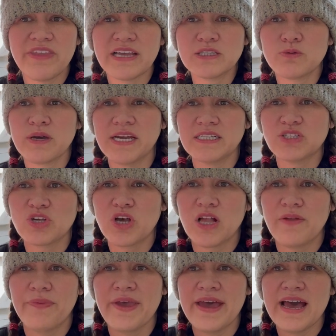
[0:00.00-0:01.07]
That's why it's
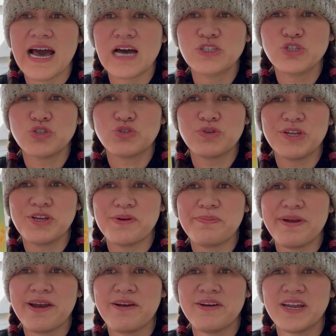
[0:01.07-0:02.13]
called How to Train Your
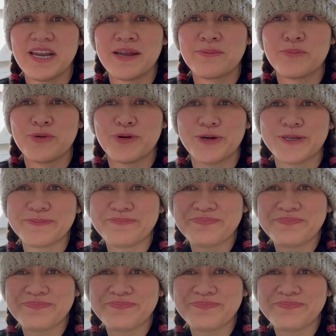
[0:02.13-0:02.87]
Parrot and More.